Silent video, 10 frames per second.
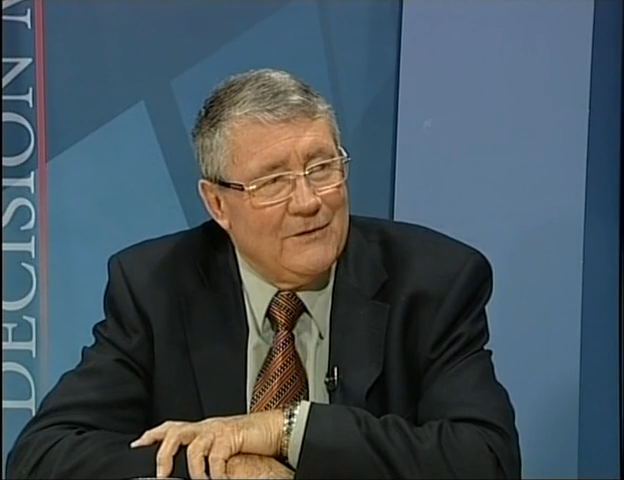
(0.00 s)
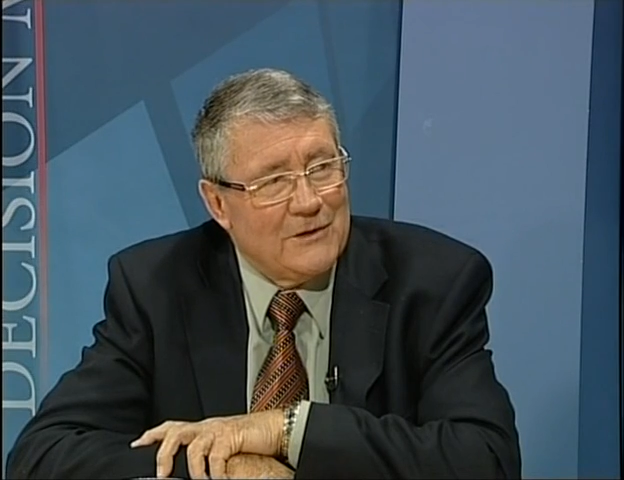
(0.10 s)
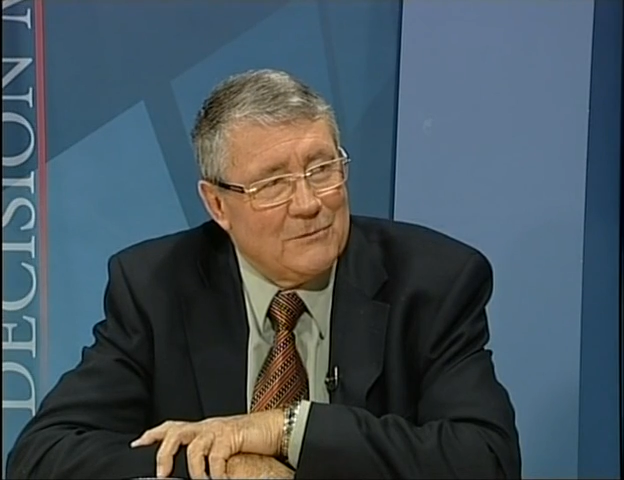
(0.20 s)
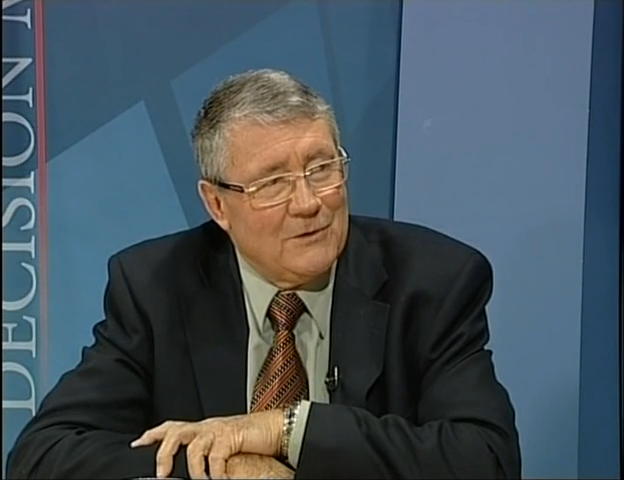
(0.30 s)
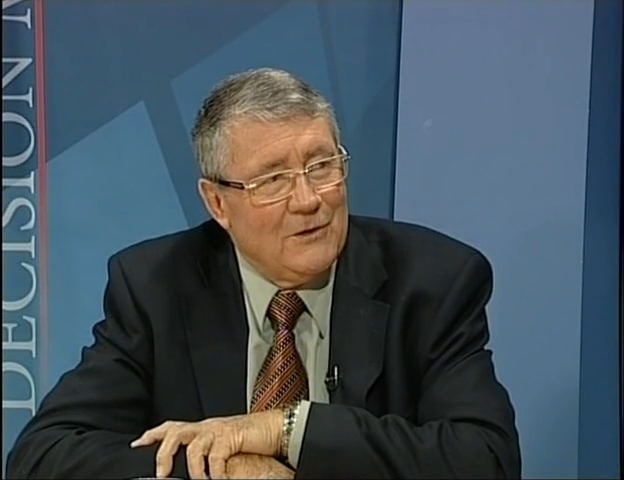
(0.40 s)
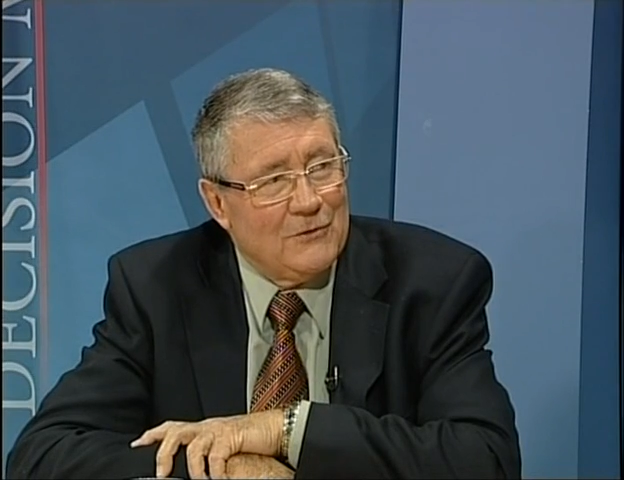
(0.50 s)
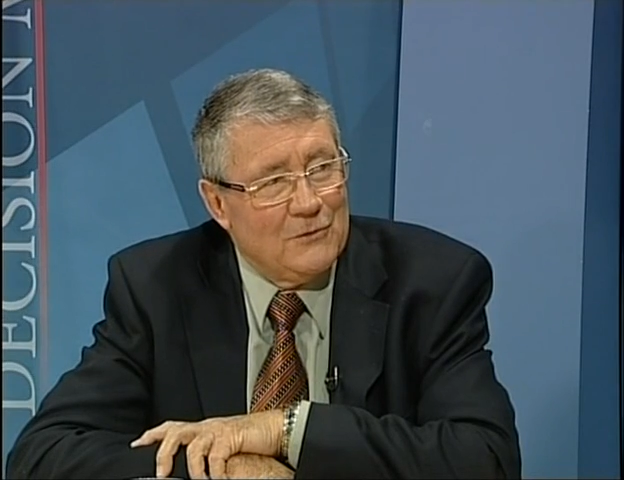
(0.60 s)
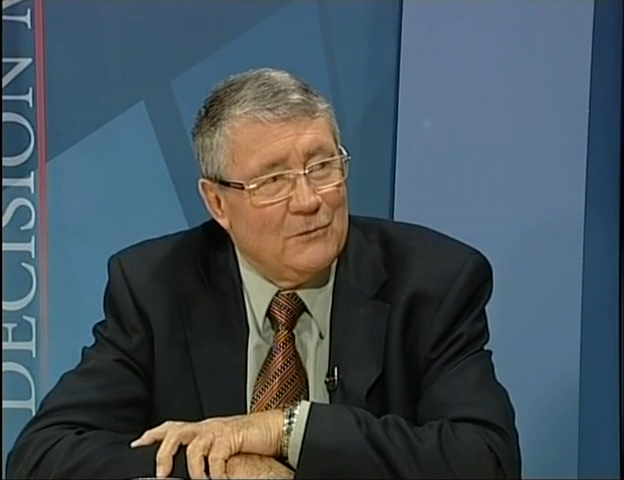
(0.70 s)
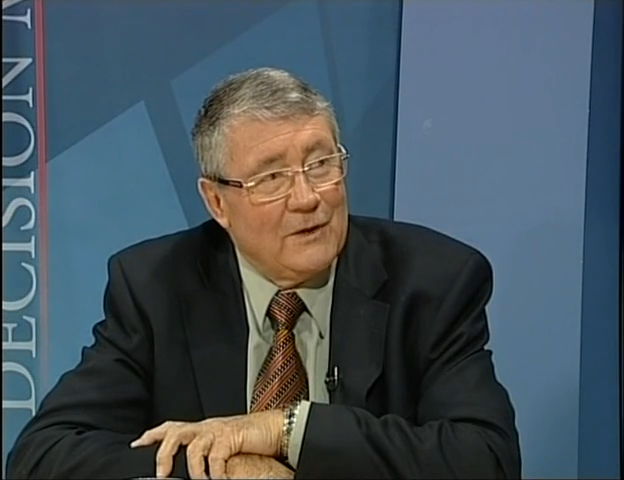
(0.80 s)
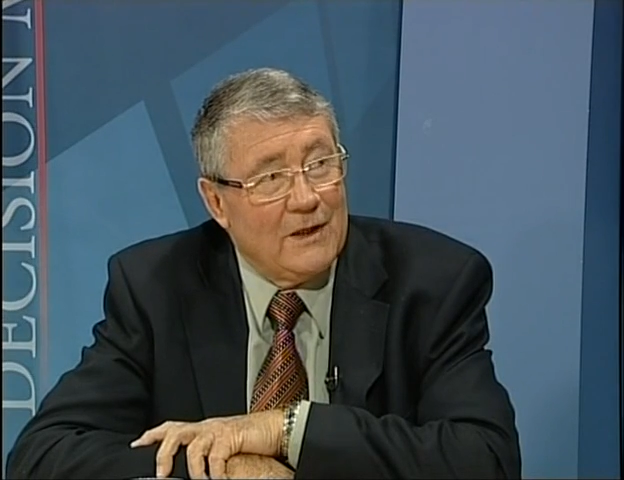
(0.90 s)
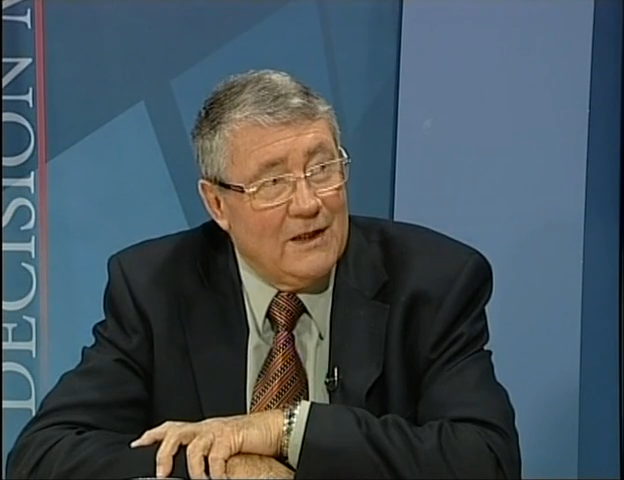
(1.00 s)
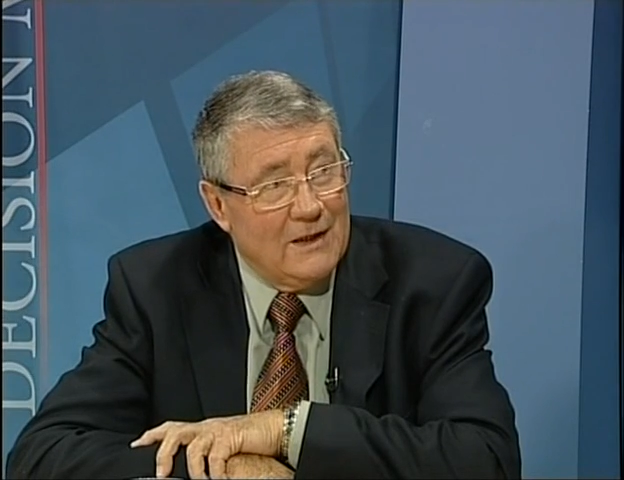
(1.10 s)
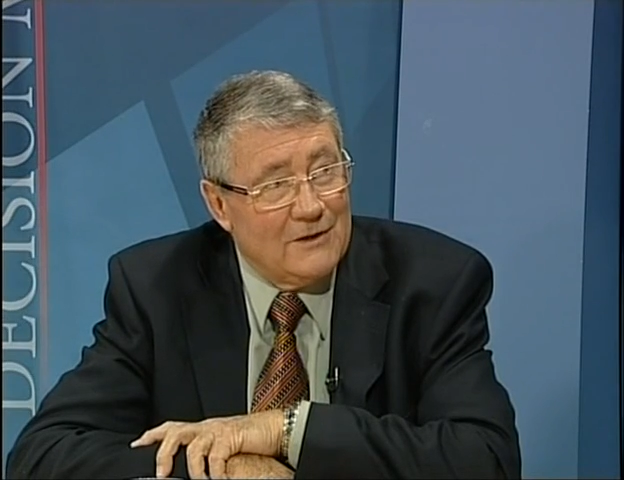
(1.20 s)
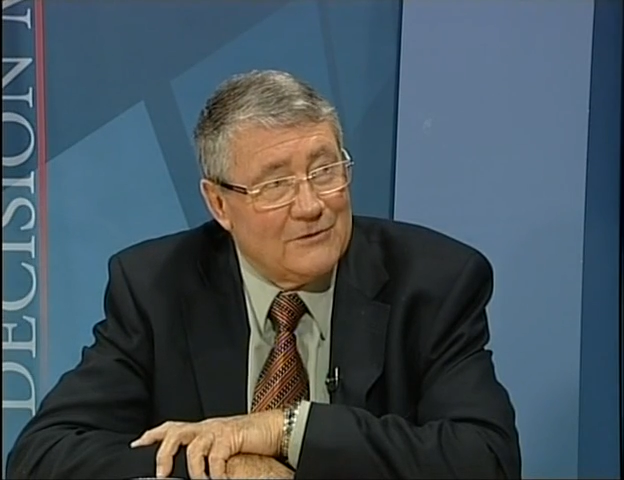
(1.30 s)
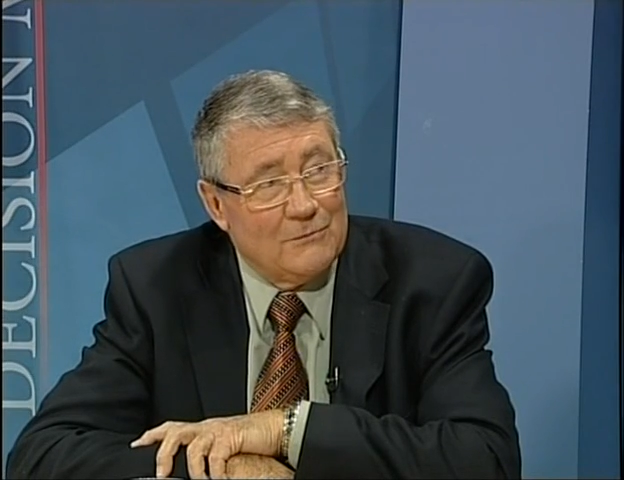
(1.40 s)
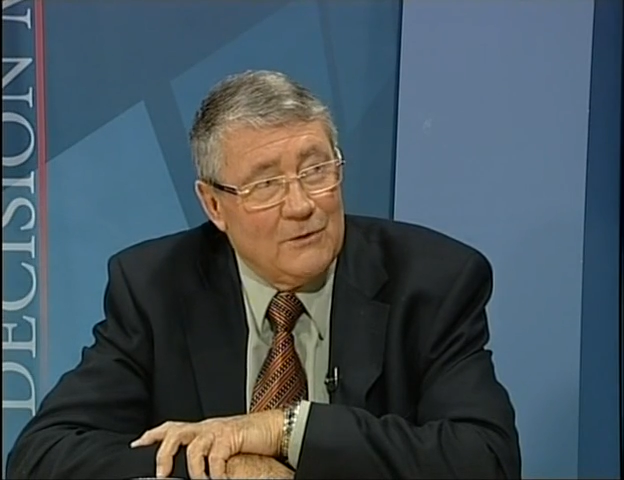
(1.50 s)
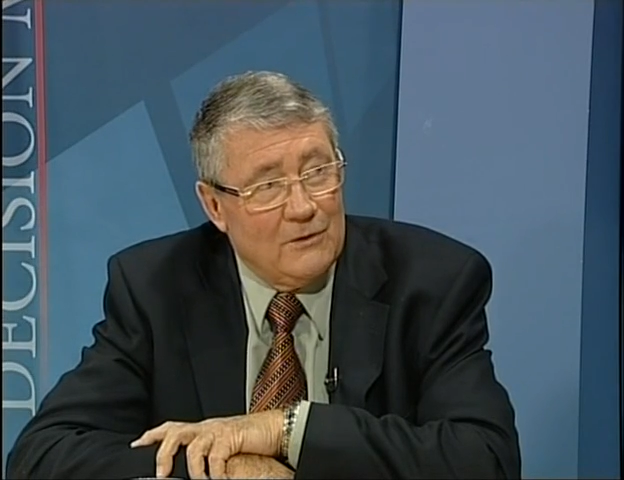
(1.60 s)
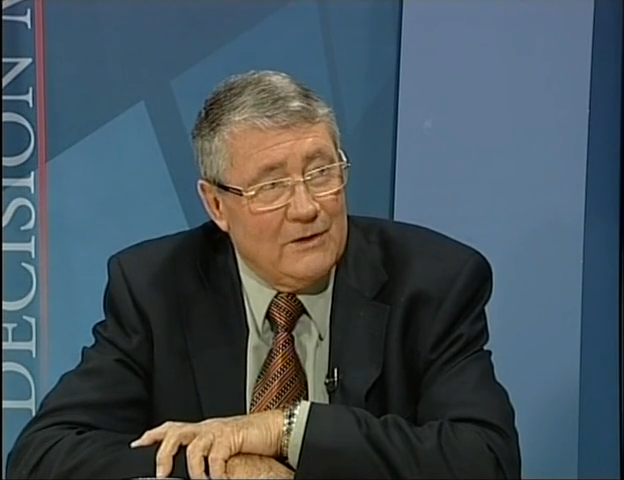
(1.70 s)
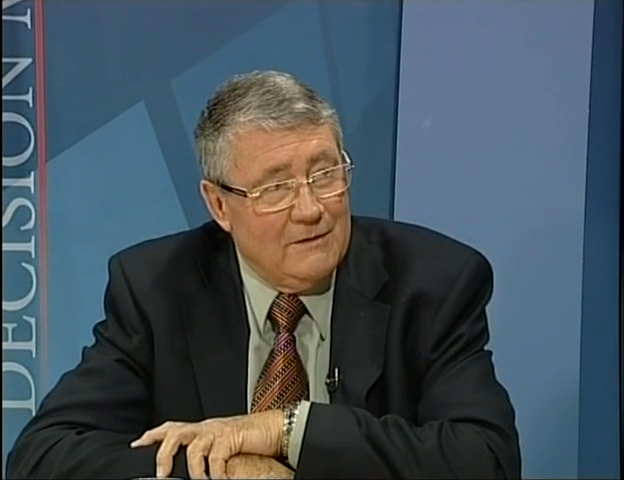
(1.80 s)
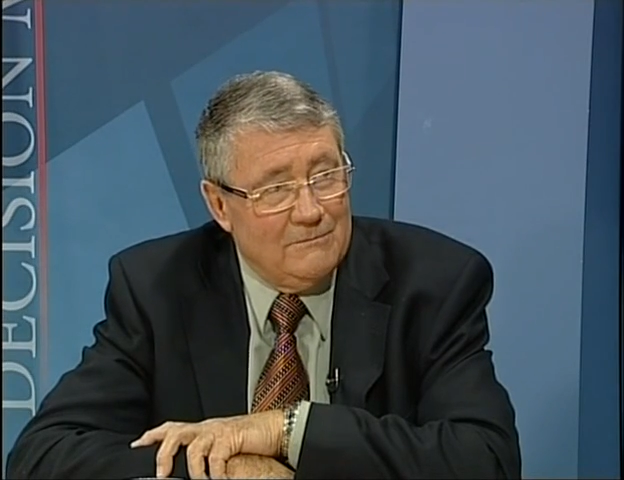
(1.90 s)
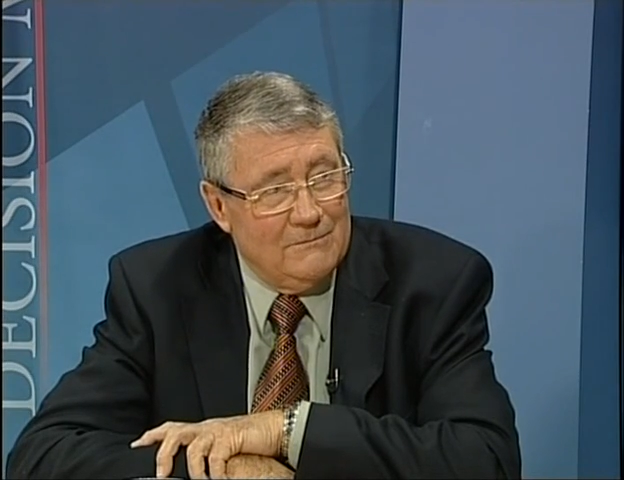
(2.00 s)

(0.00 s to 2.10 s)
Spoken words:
and that's what I'll do regardless of where I am.